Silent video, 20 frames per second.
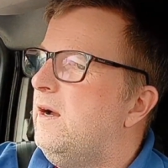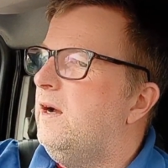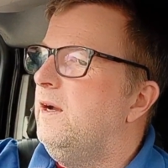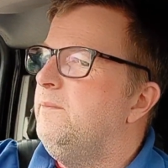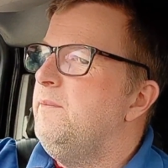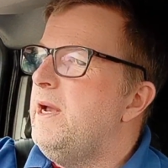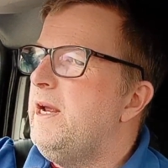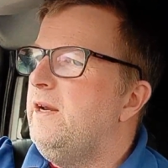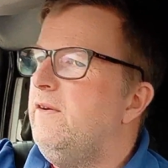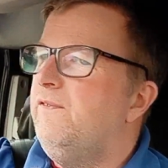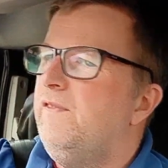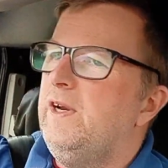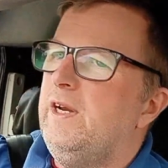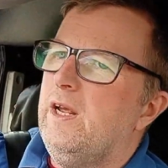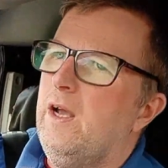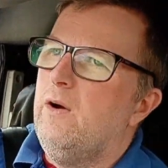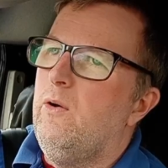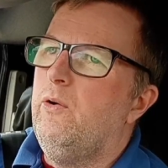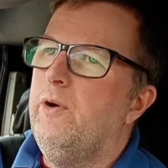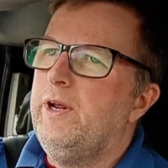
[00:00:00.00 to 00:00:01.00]
made a
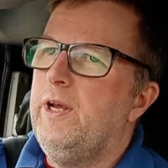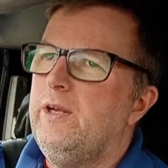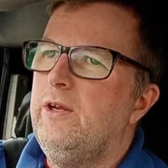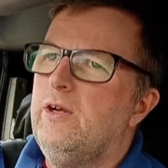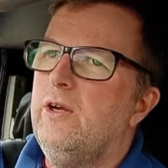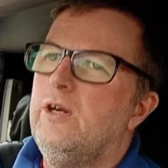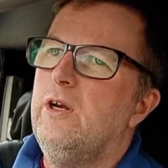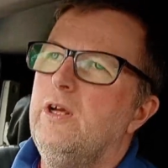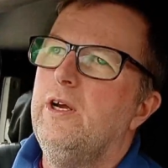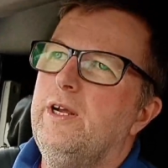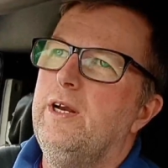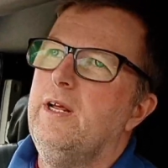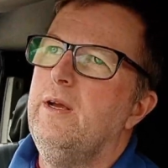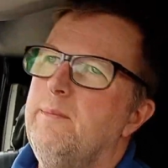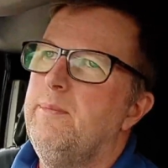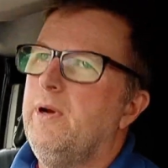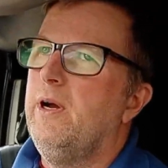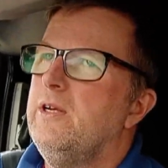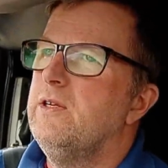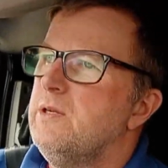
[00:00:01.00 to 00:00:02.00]
video on it, you can look at
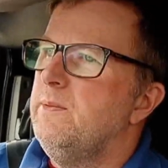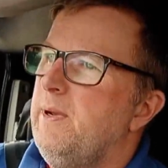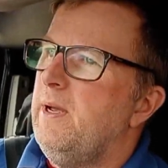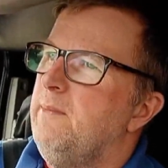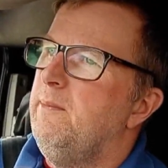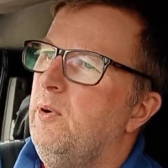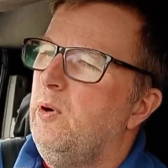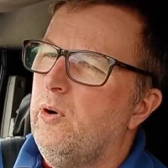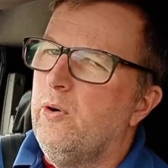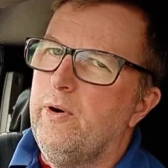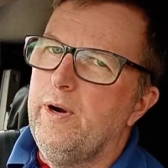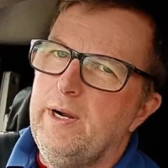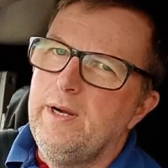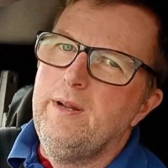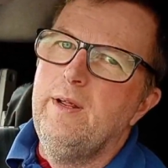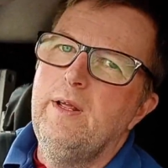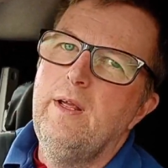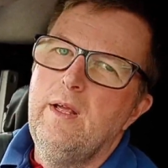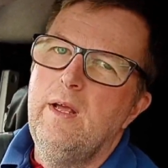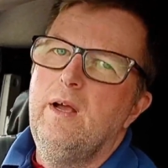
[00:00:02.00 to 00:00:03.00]
it, but it's a bit boring.
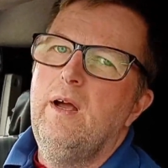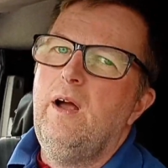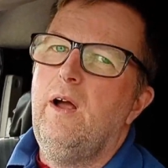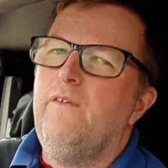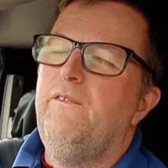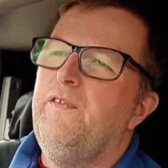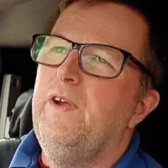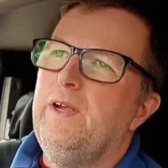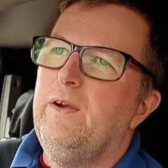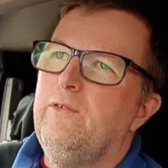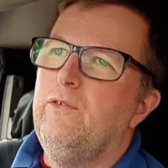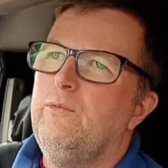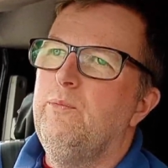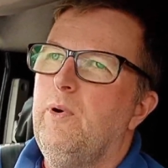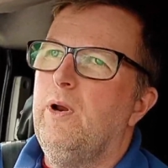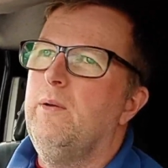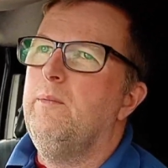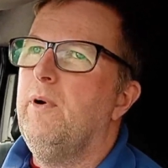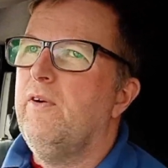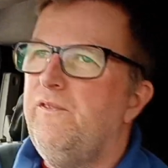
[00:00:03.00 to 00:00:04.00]
I think it was
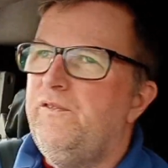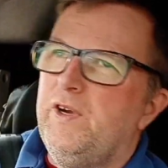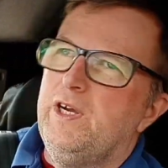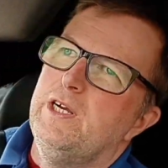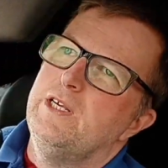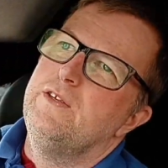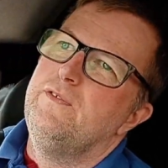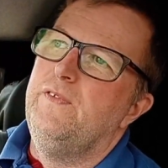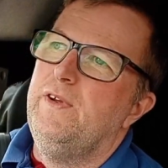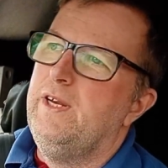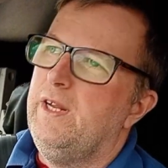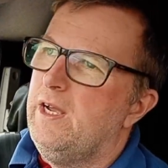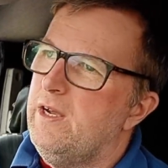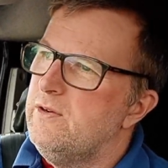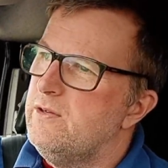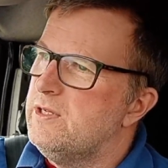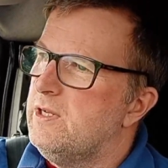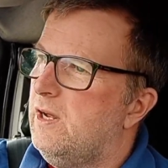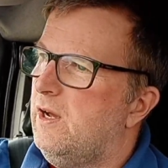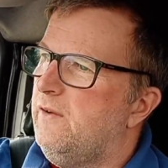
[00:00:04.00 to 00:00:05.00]
one of my first
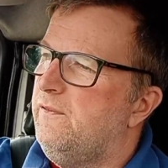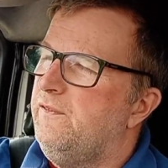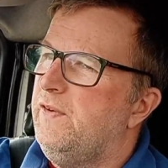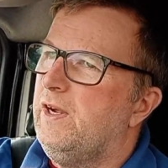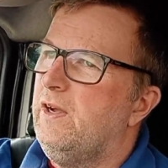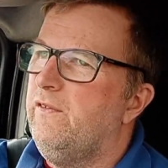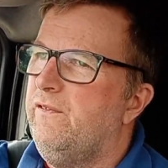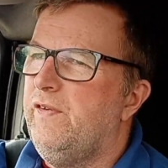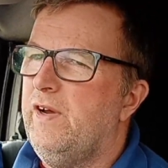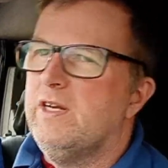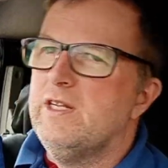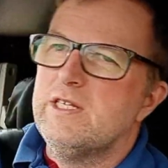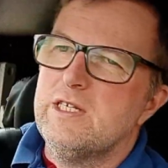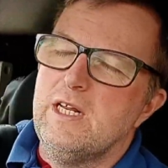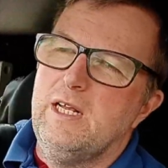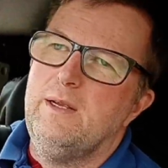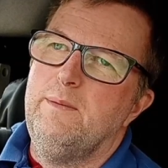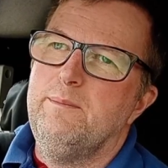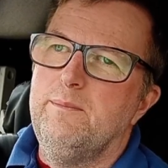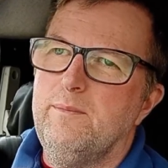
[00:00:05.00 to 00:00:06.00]
videos. I think I fell
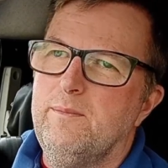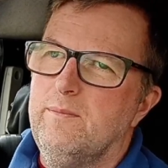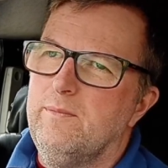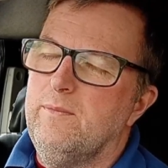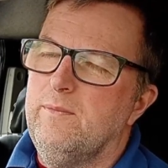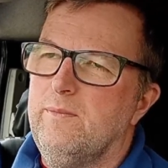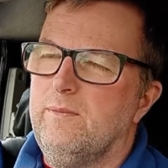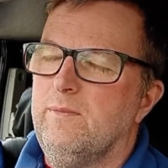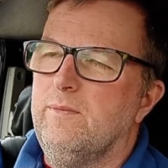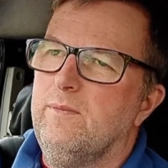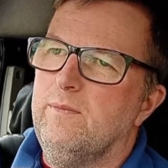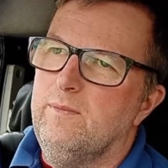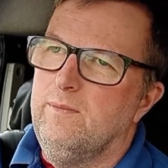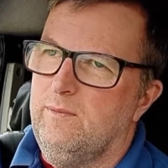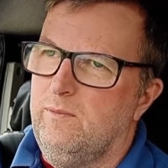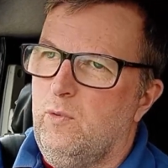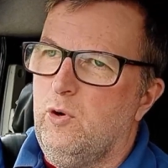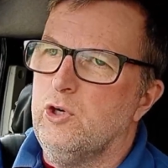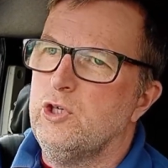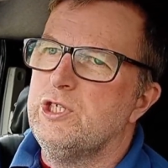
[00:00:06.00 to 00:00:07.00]
asleep
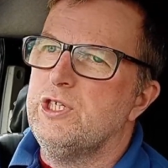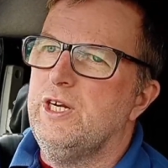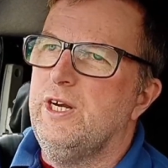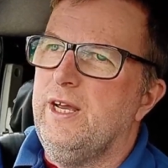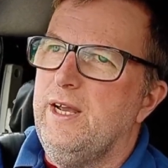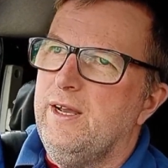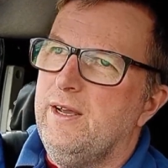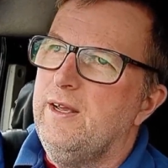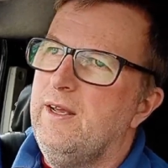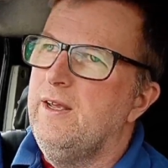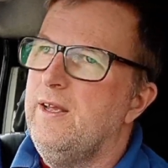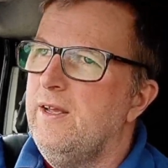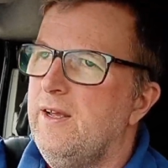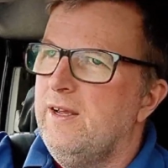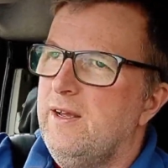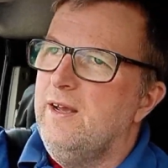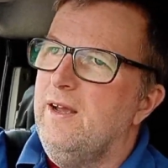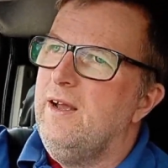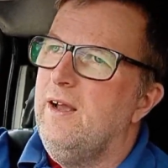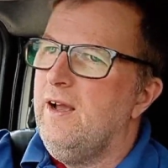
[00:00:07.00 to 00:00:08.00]
watching it.
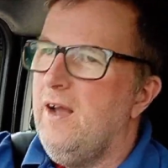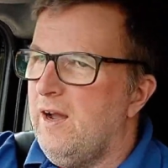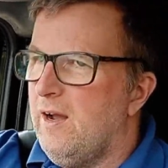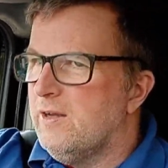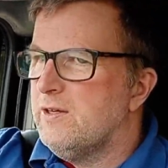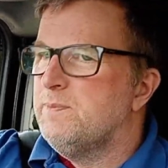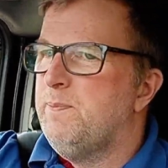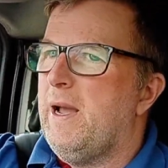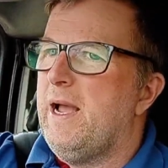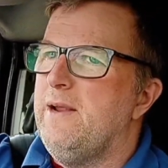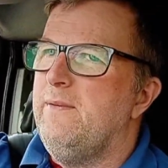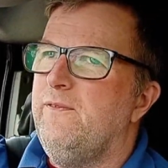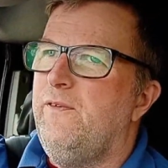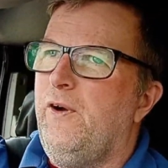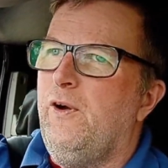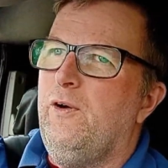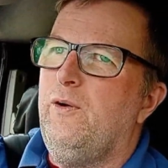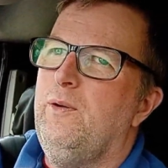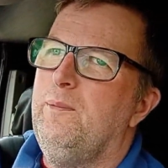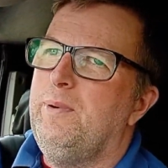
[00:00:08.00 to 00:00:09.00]
It's
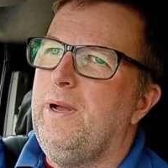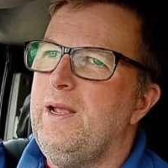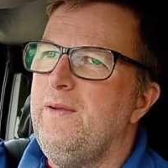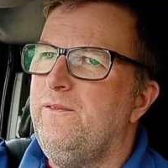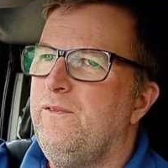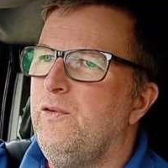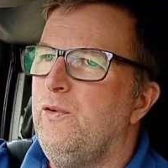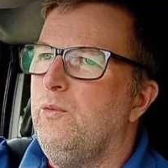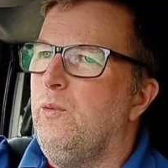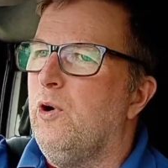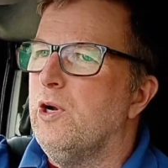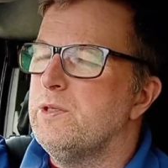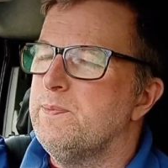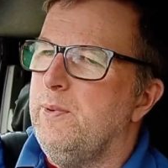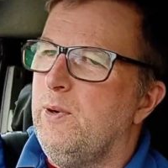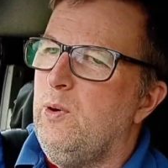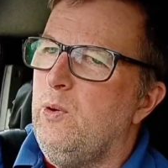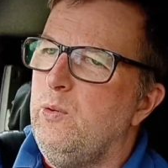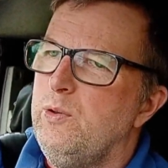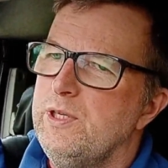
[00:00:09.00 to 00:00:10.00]
painful to watch,
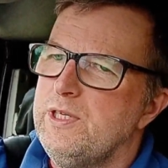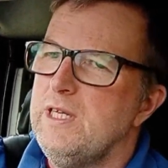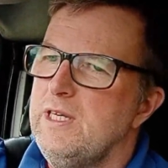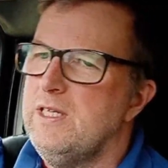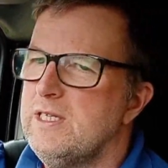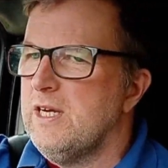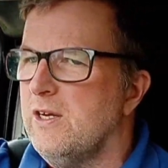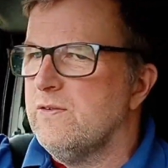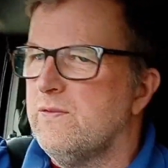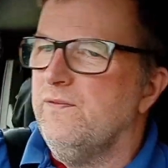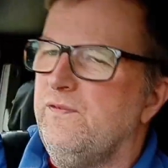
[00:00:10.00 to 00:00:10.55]
but all the details and